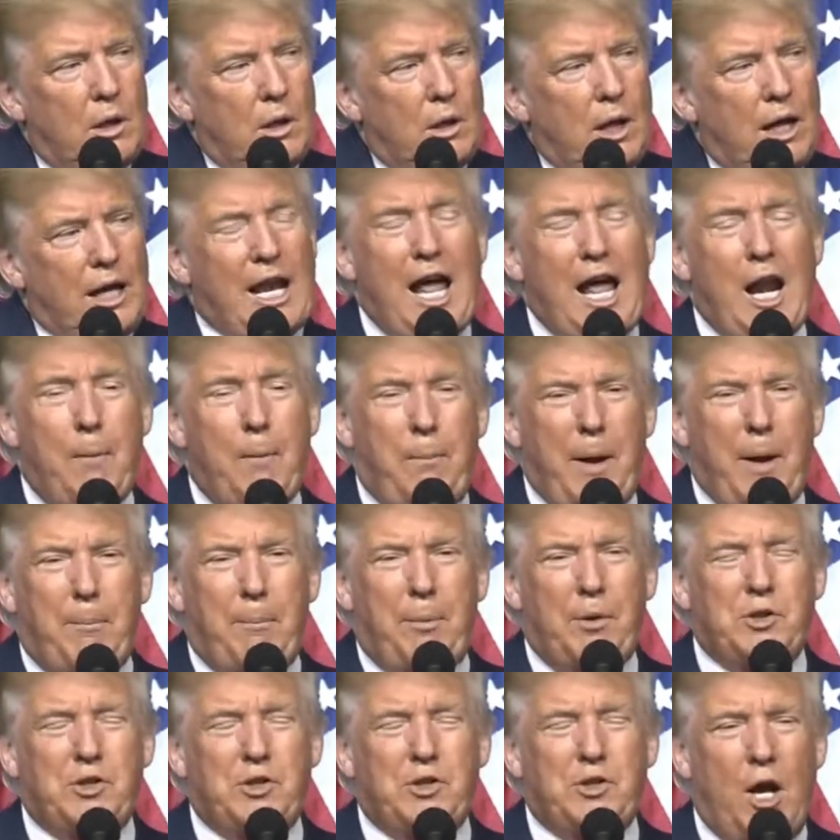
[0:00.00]
A lot of
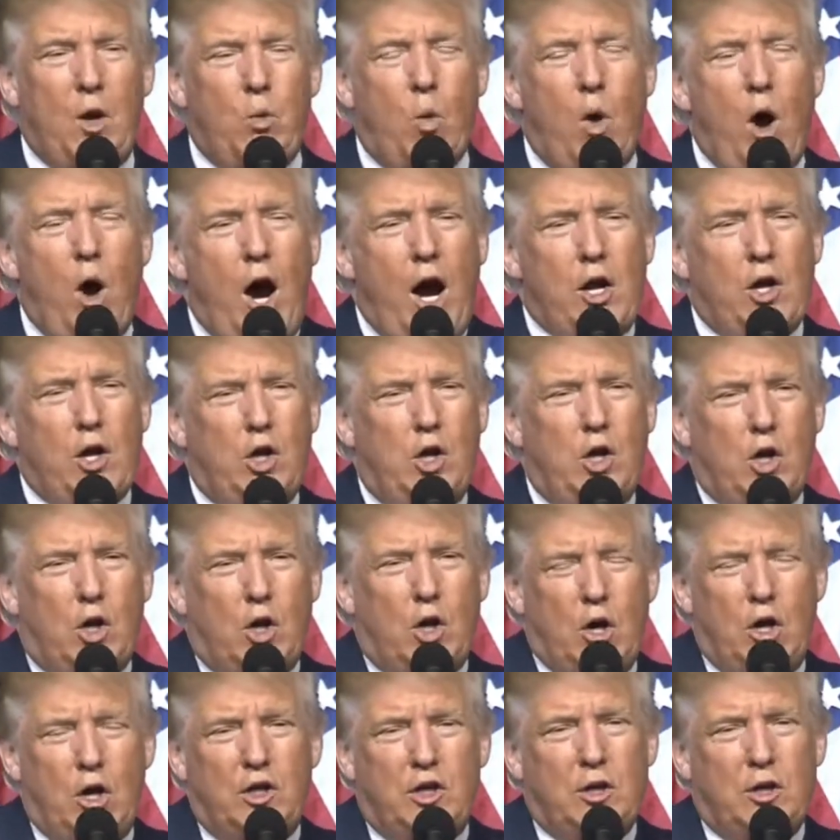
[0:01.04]
people said, why are you
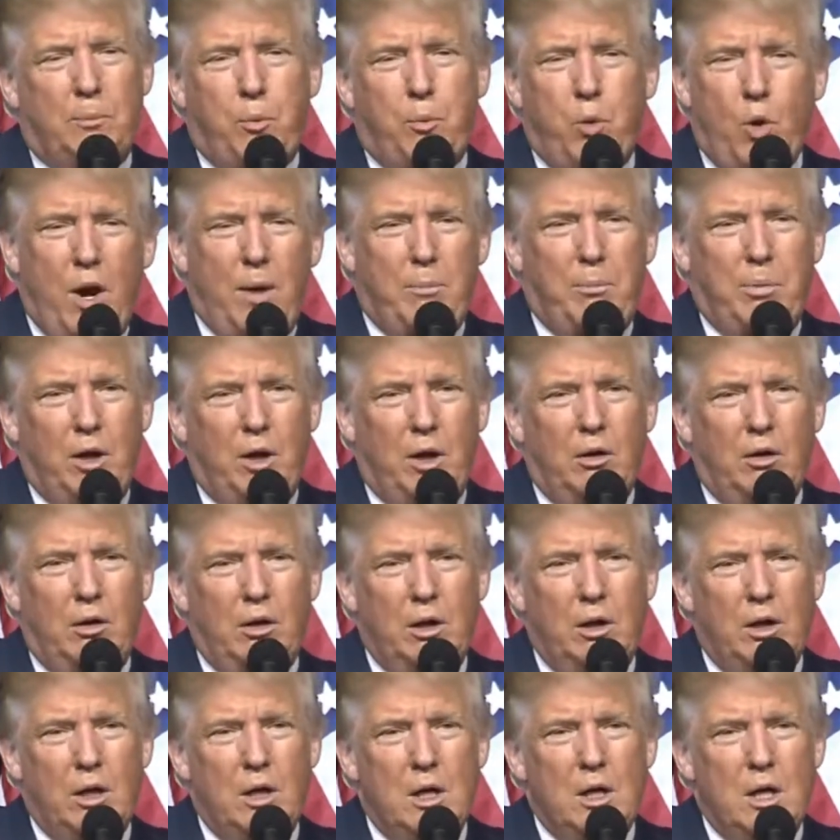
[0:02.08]
going to Pueblo?
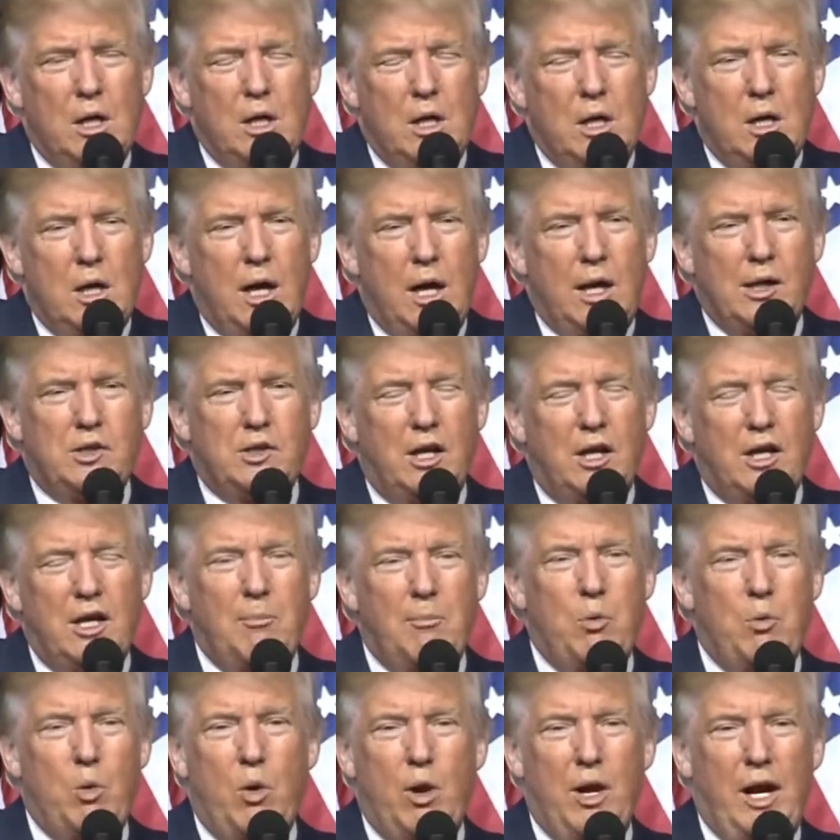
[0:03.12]
I said,
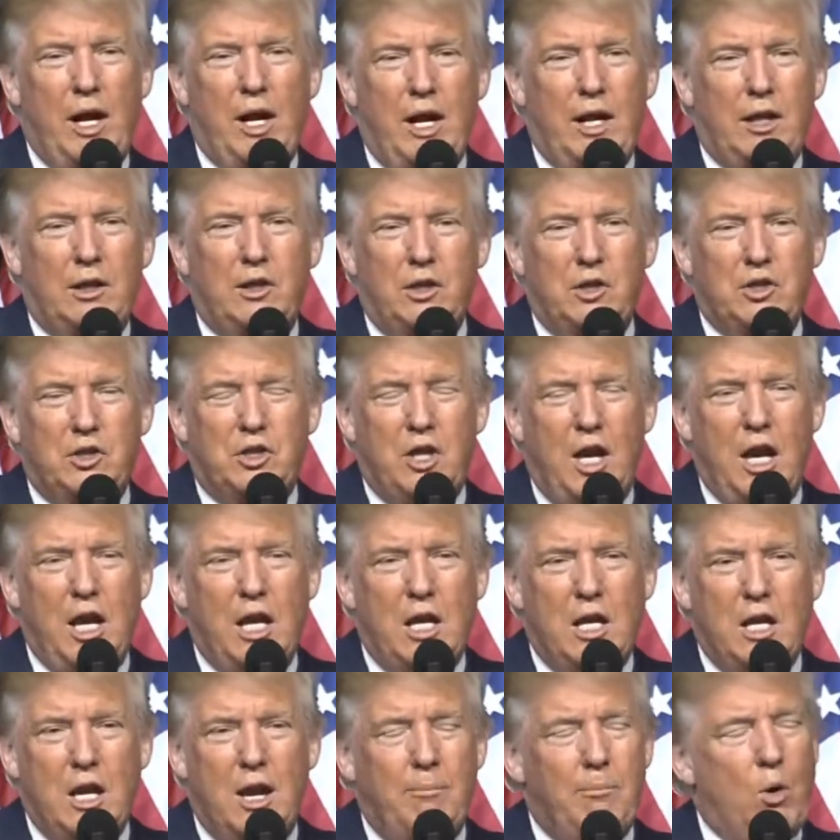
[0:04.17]
number one, I like the
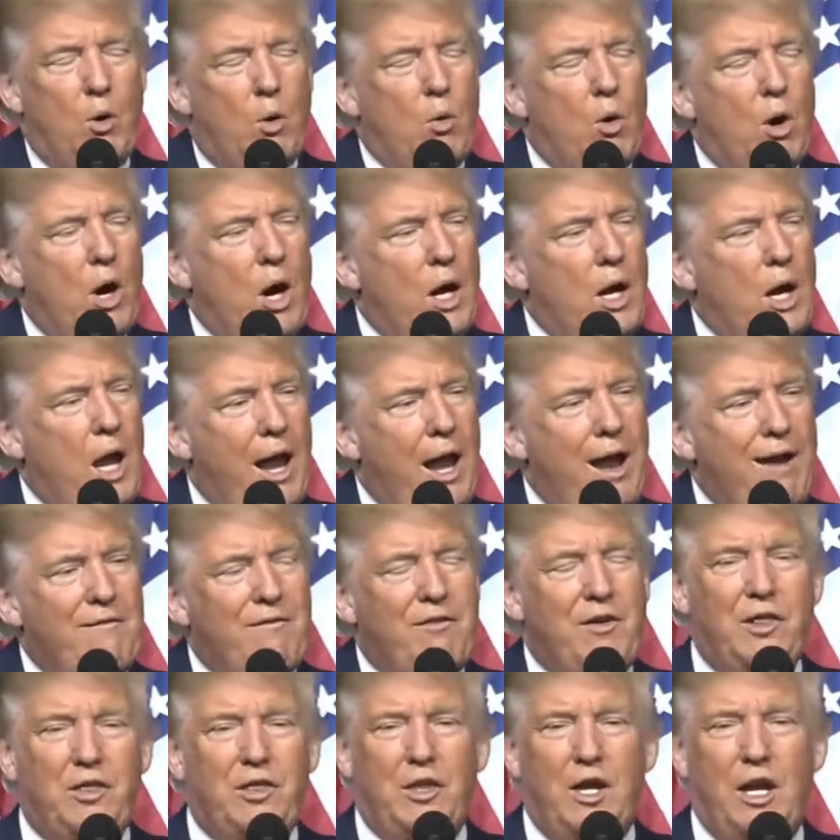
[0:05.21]
state. Number one,
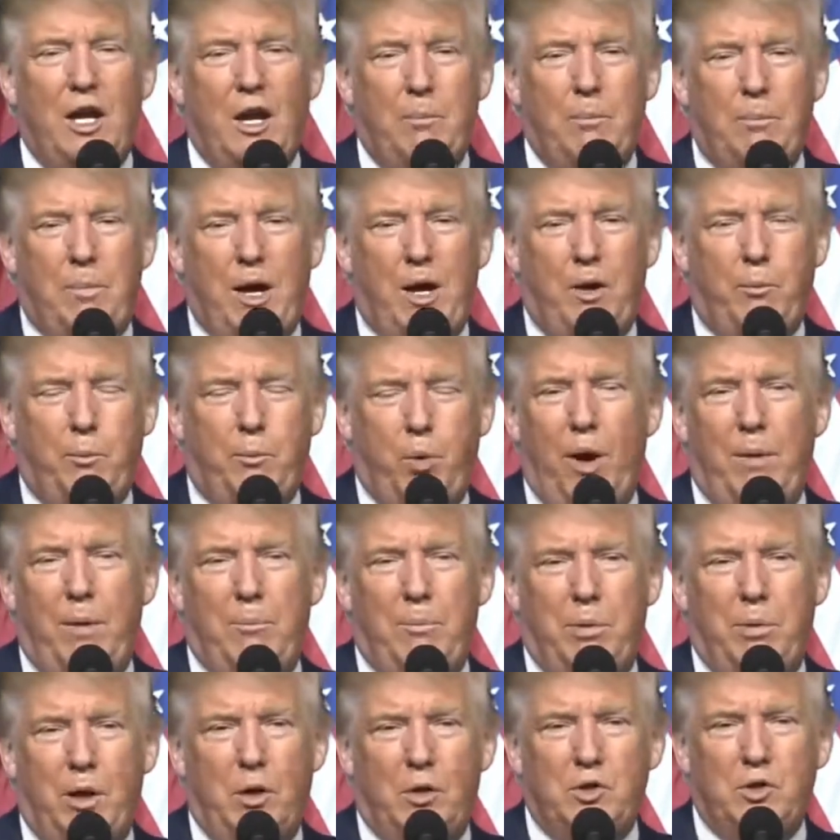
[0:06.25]
everything about
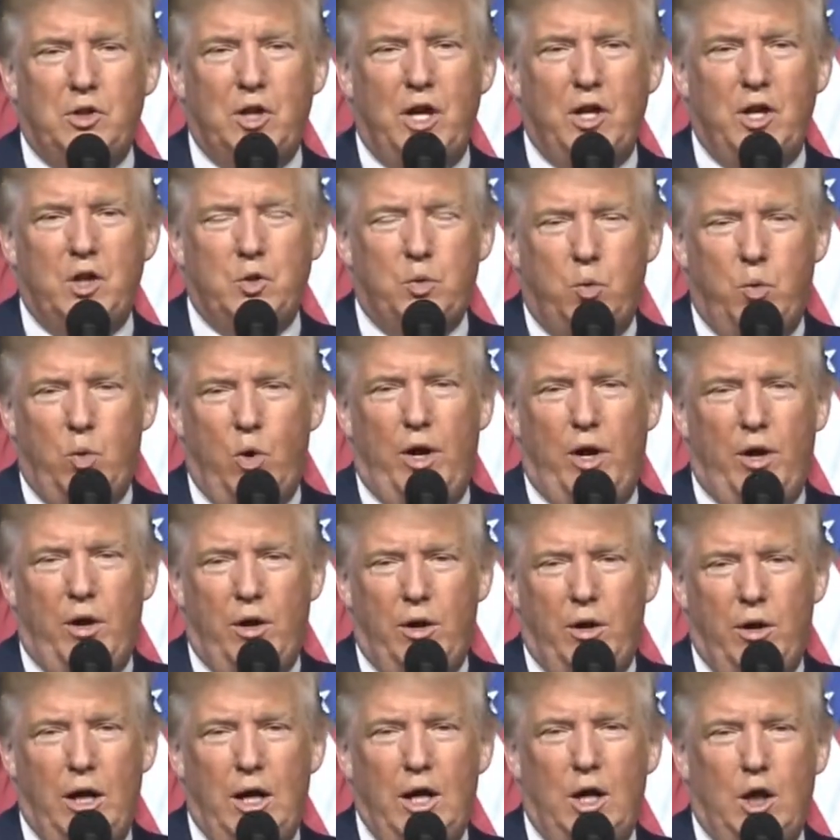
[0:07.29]
Pueblo says
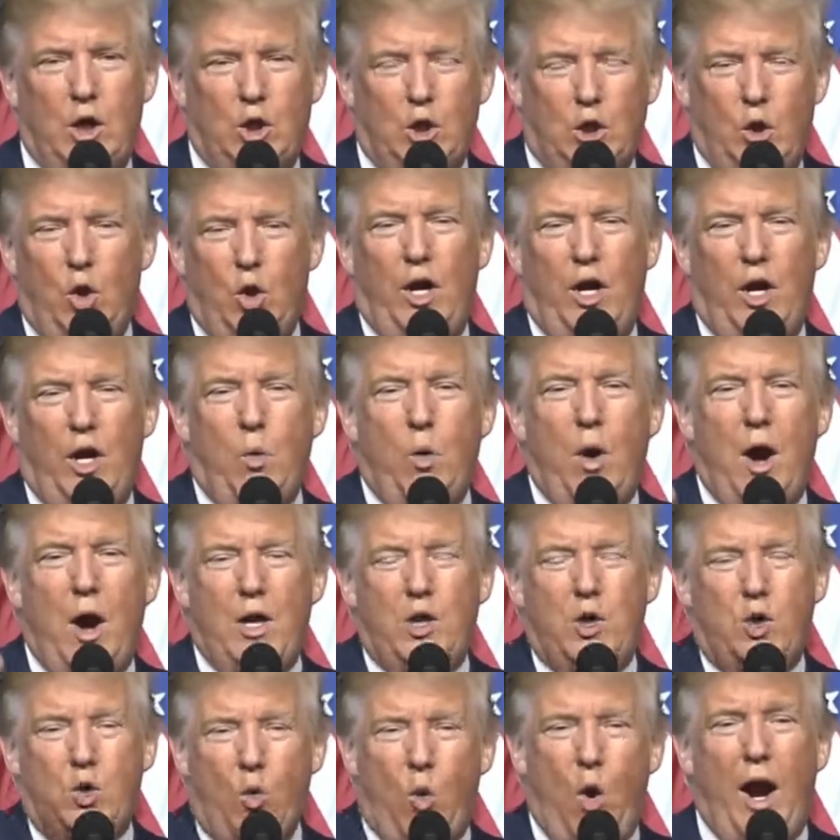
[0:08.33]
winner, including
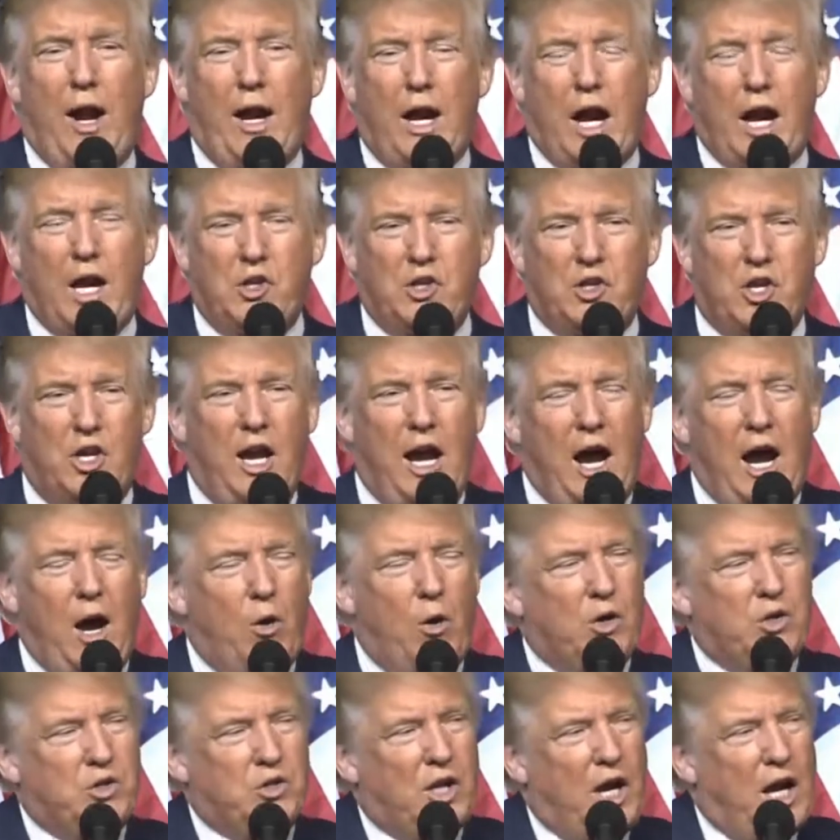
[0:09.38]
what Dwight
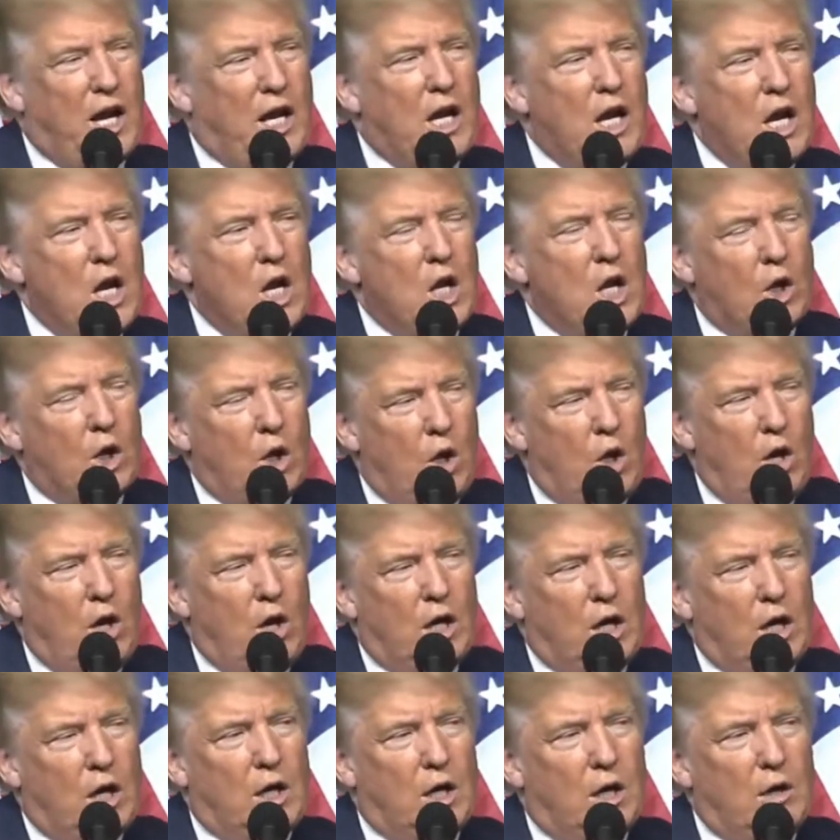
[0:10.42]
Eisenhower said long
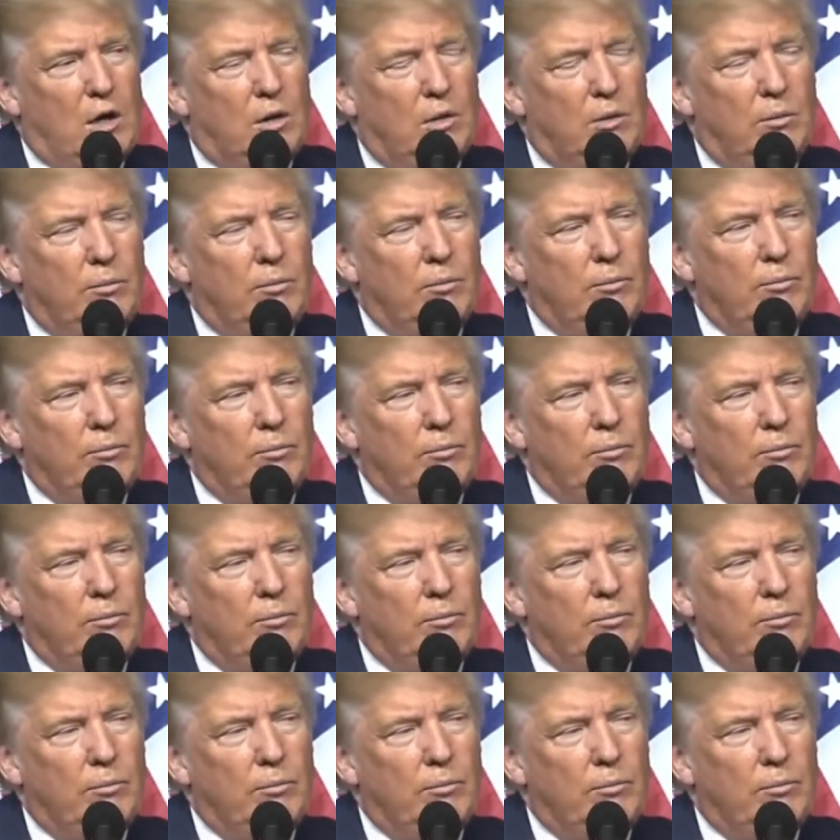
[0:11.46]
ago.